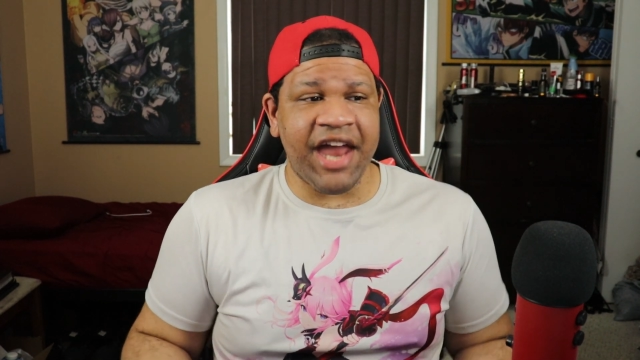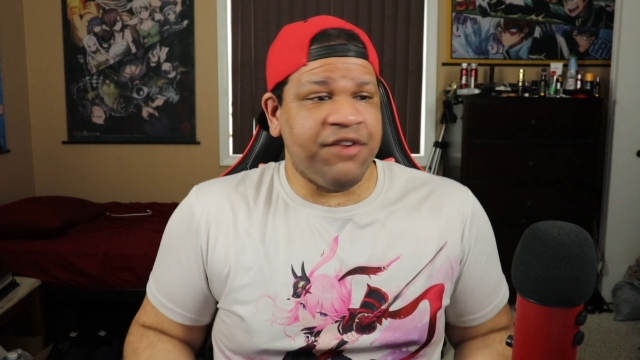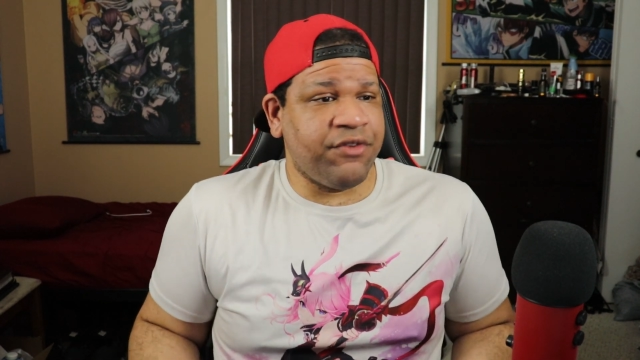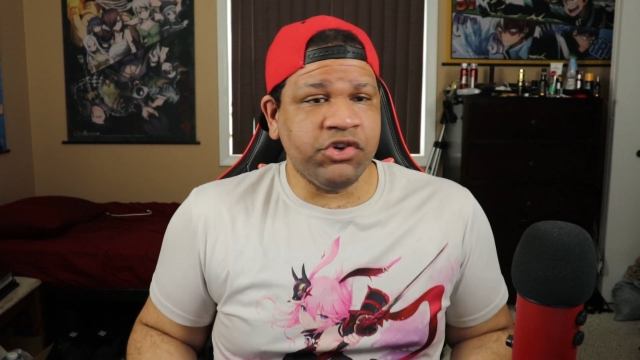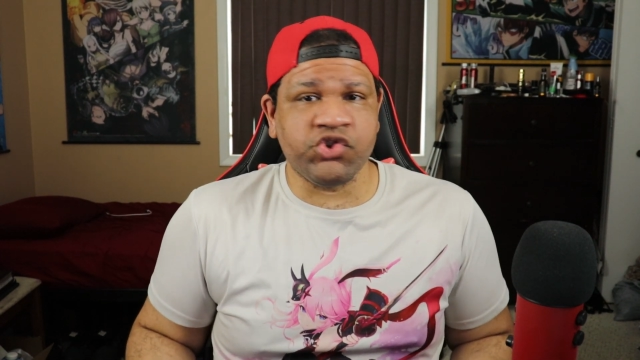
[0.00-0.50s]

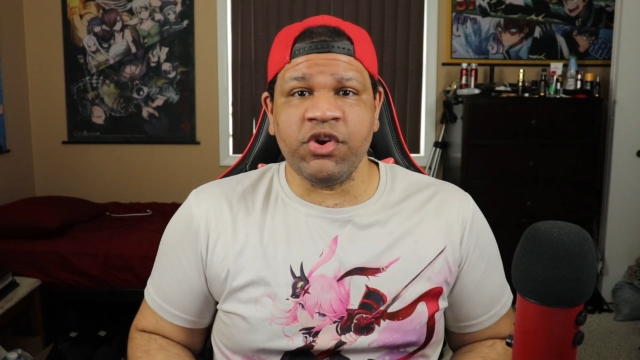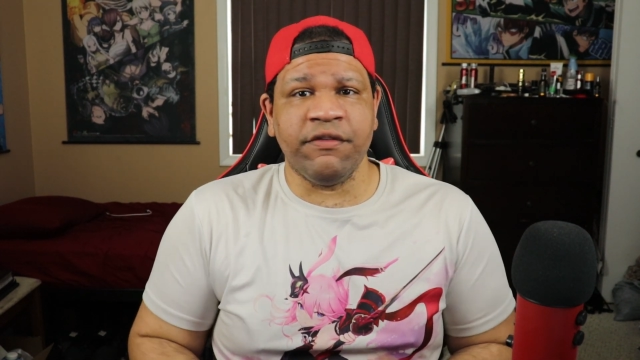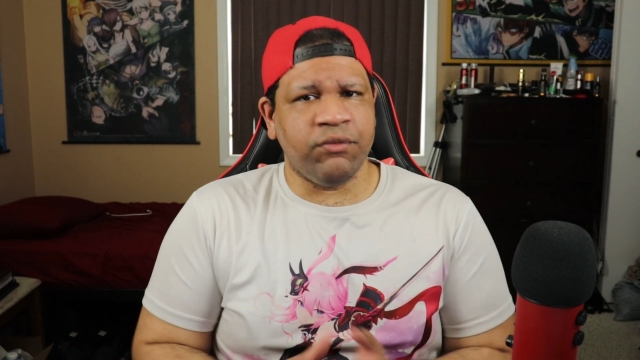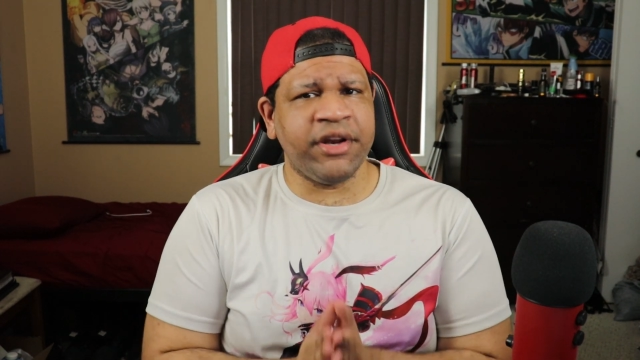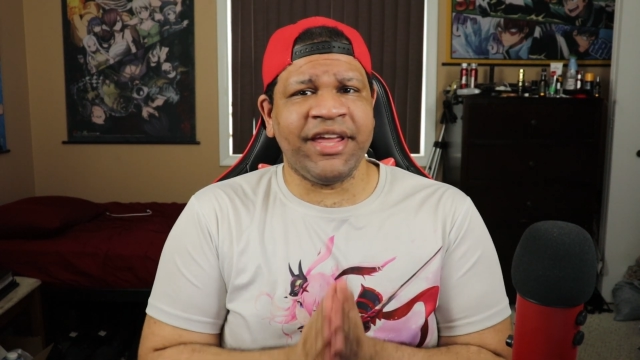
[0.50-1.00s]
anniversary
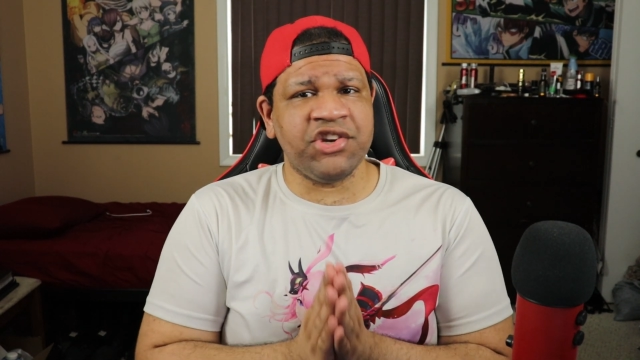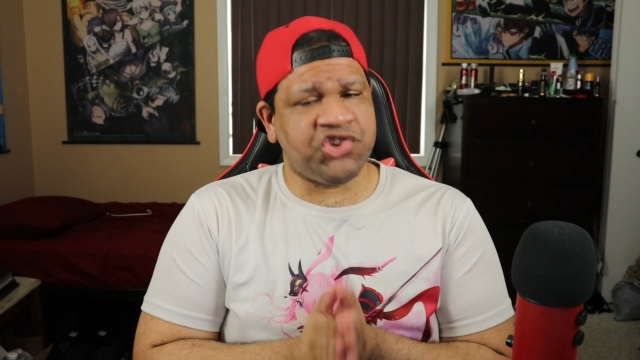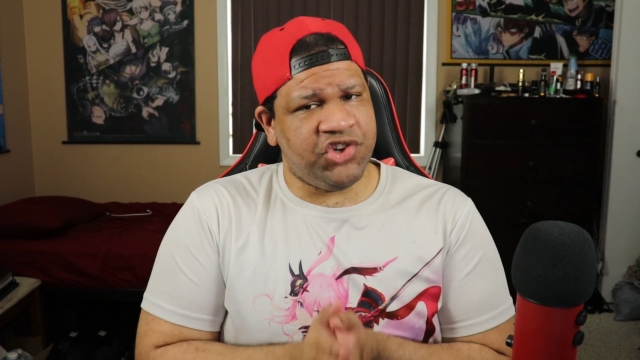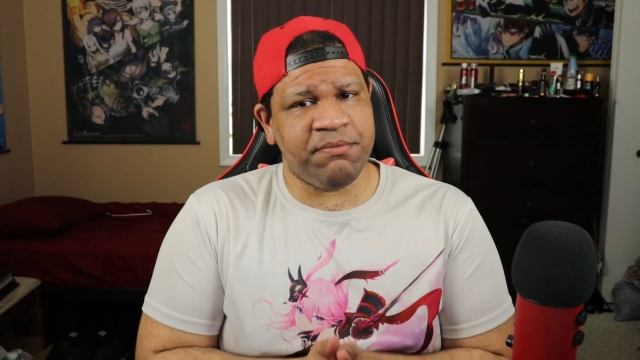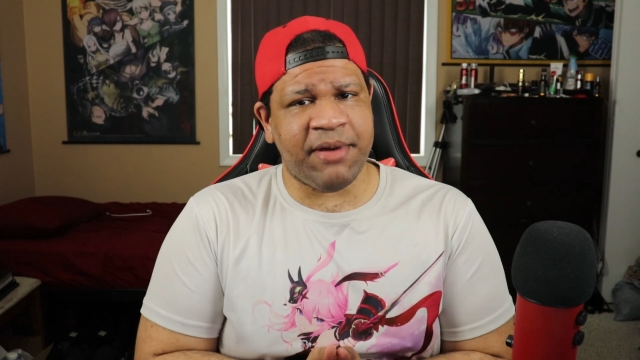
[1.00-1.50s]
of what
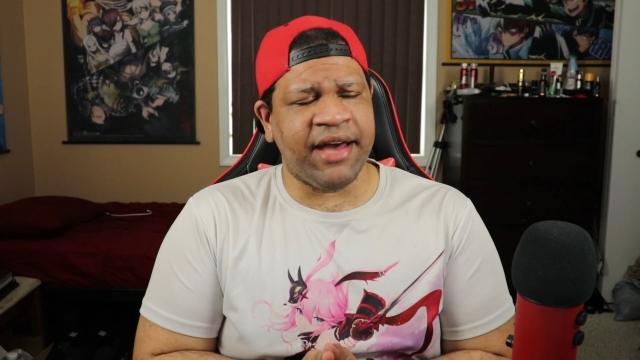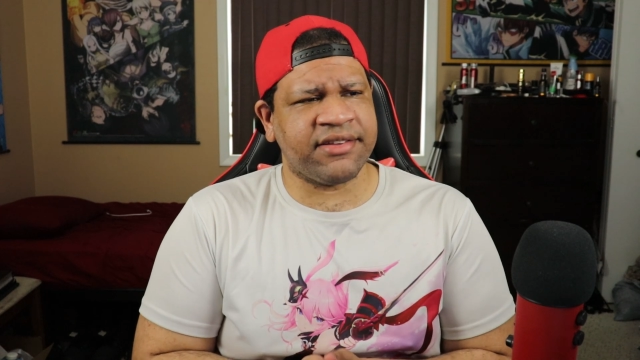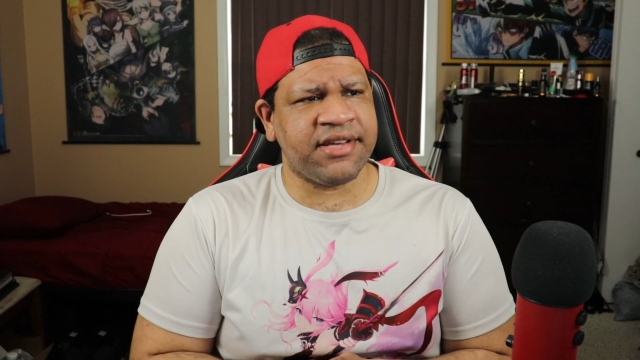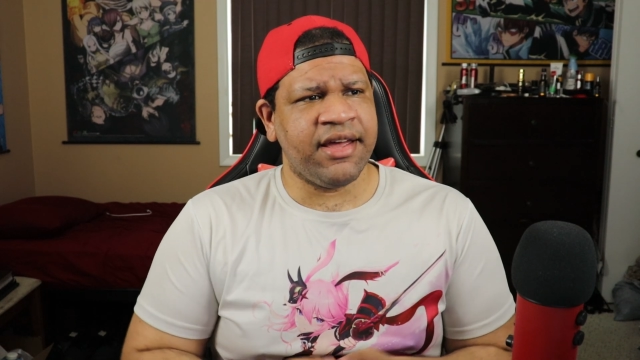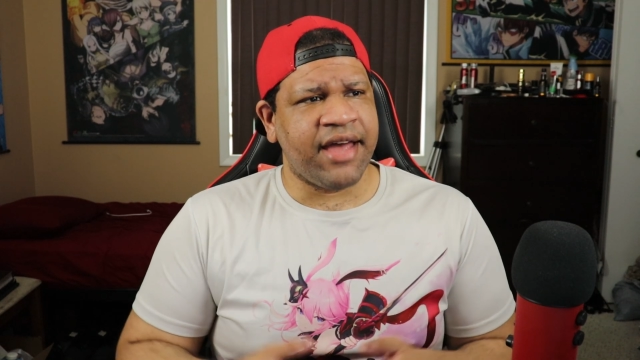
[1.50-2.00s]
Genshin
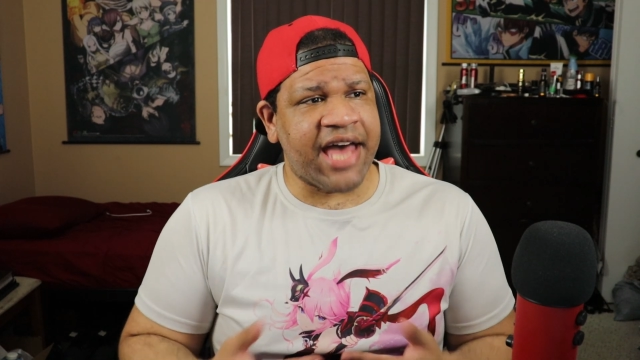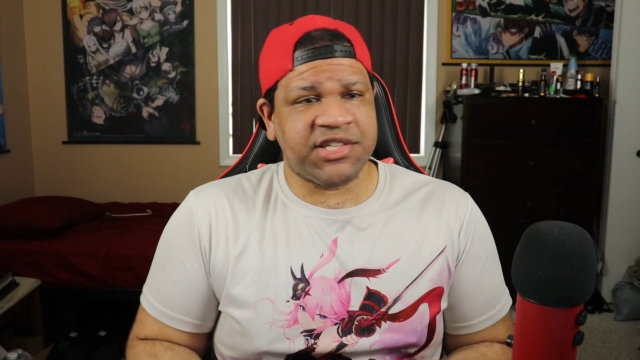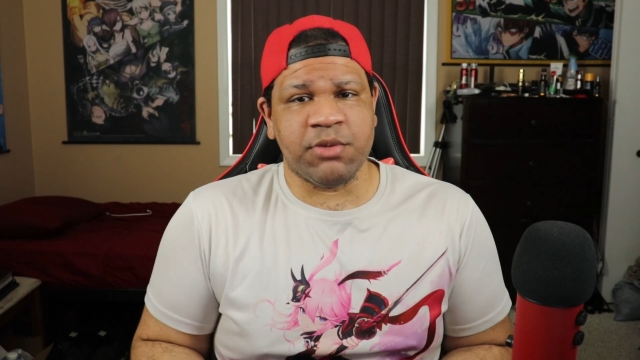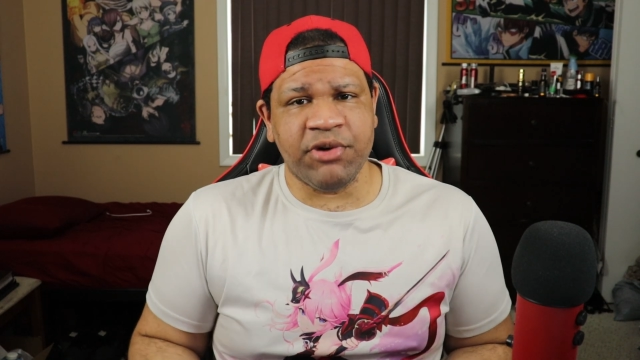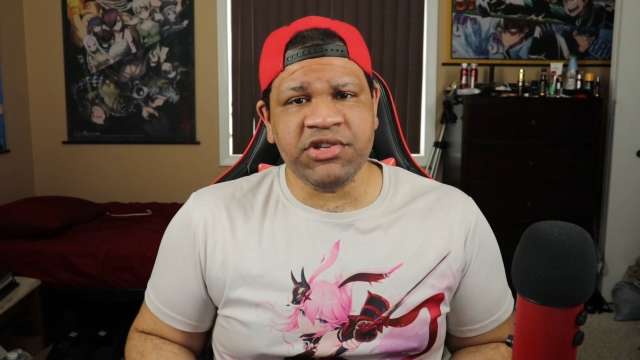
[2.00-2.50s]
Impact
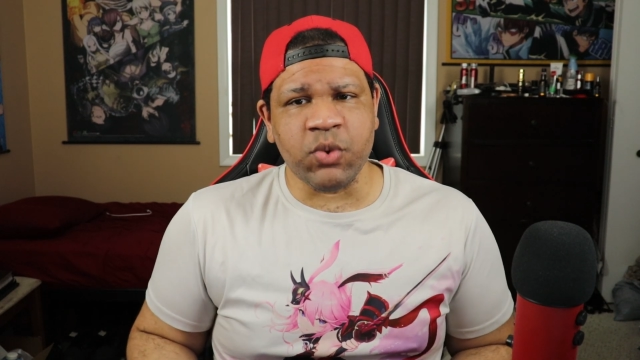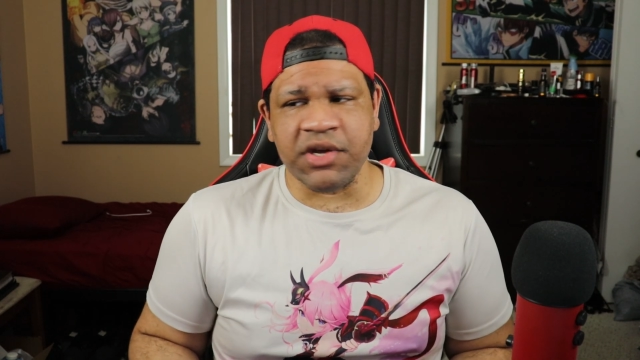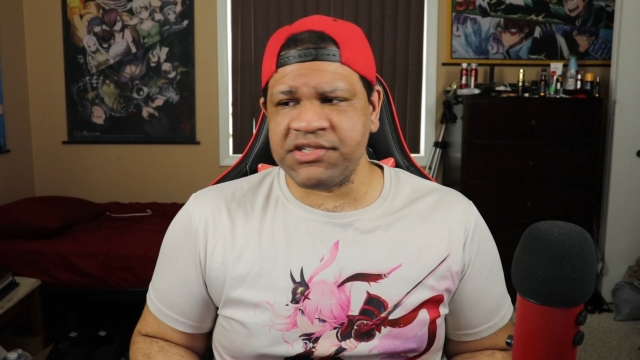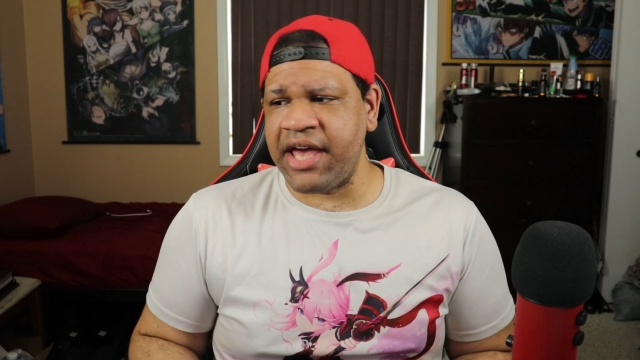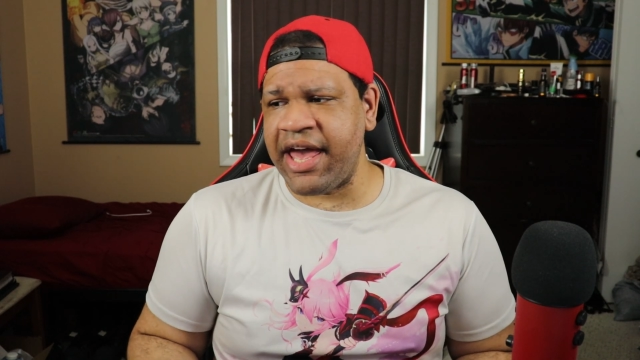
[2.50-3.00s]
has to bring to us.